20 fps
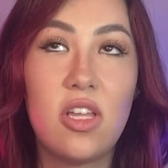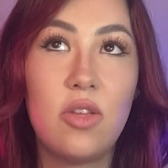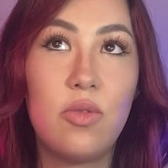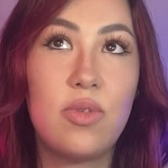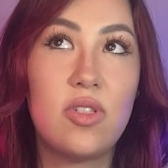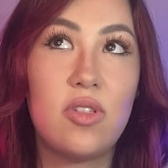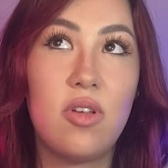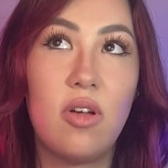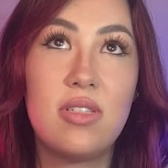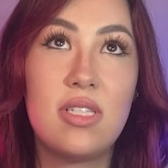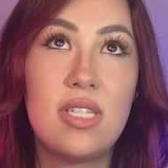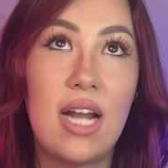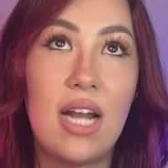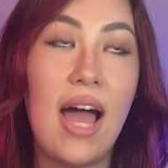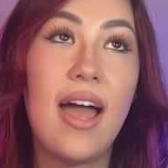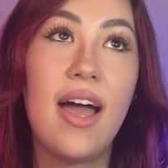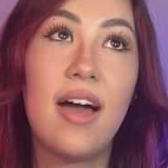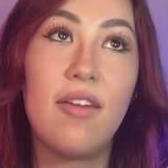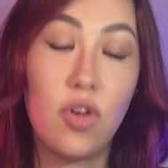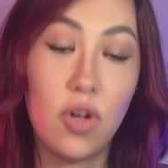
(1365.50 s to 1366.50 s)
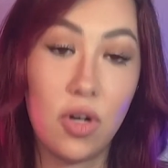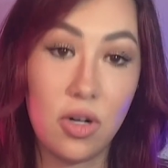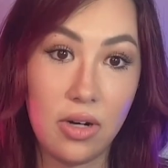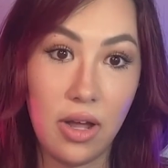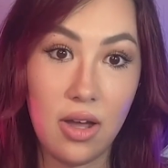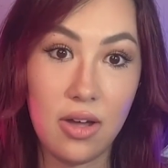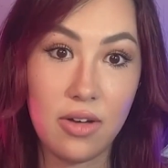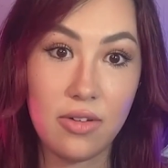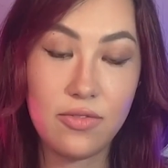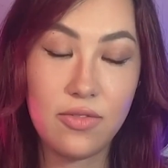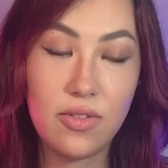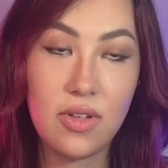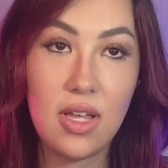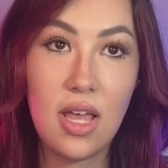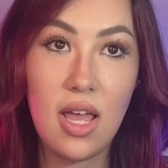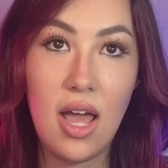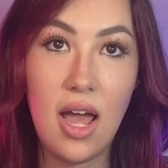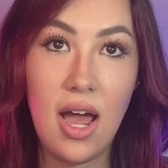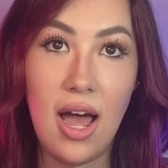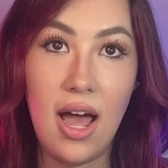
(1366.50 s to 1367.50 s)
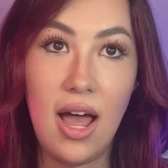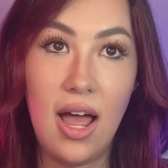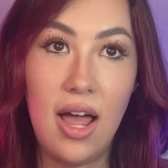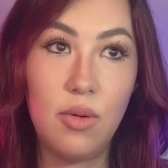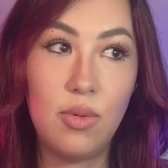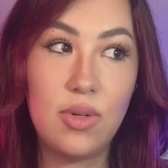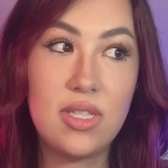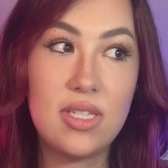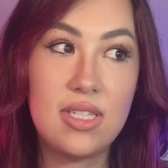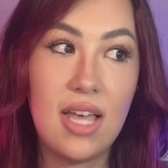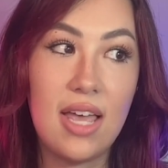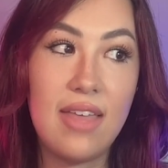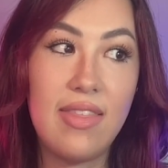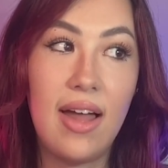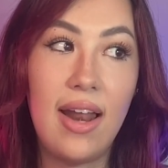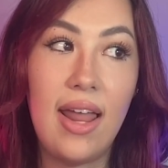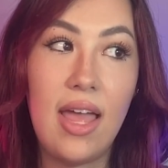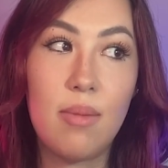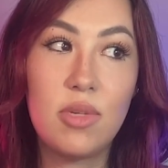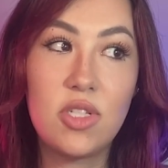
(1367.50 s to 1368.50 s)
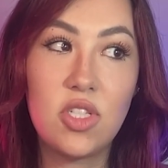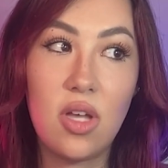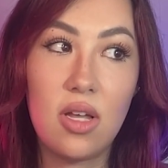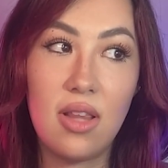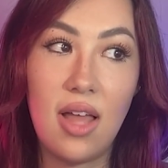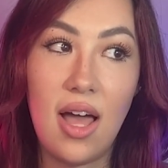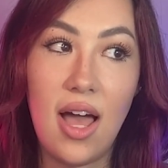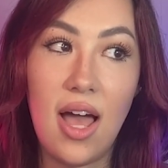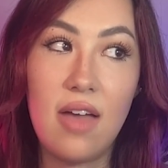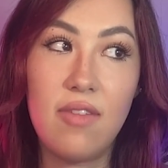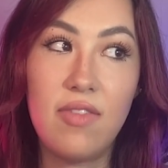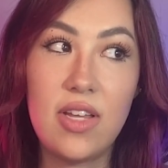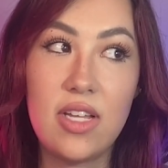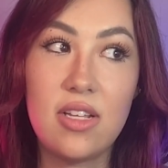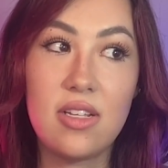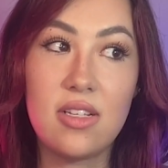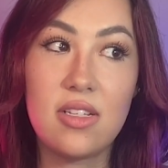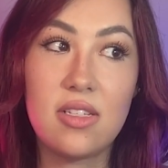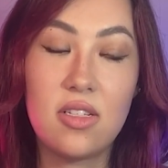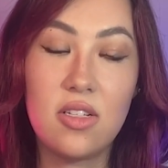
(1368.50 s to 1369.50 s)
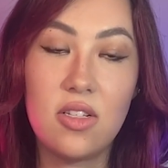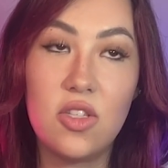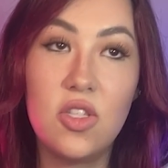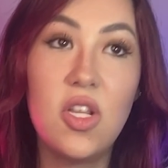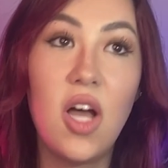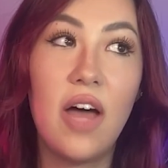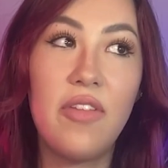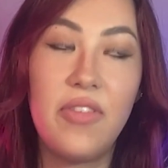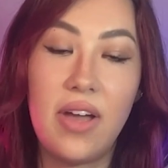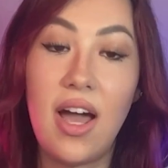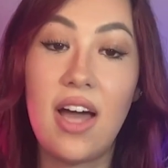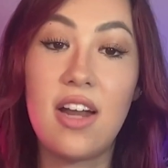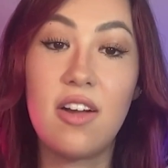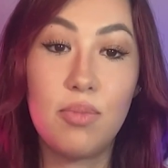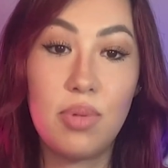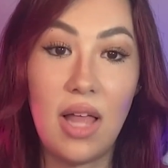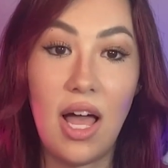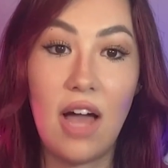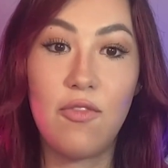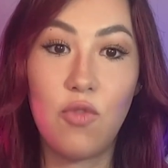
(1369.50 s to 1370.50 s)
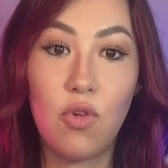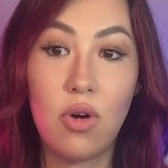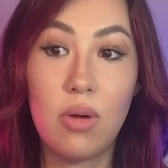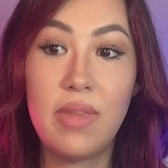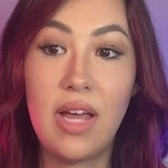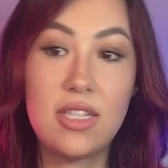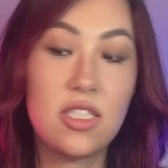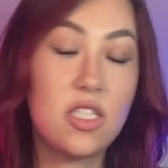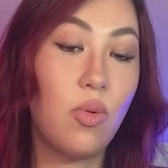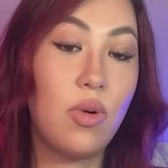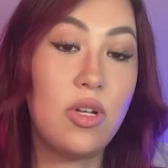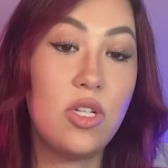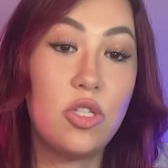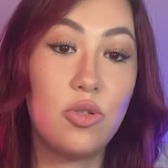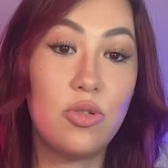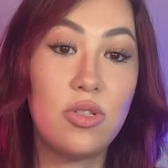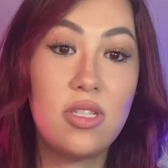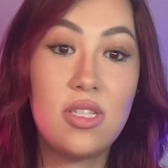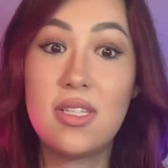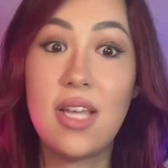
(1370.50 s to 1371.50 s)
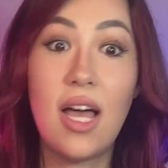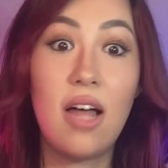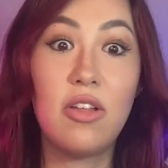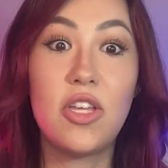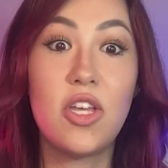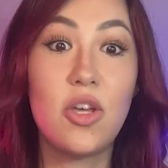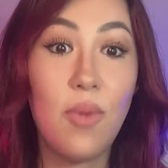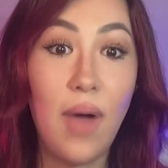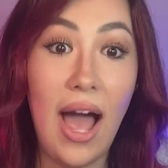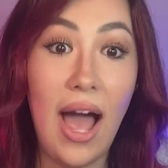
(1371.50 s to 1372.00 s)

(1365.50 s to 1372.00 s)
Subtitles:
on the results that I have heard of, I would say that Amazon Live is not the kind of platform that's going to sell you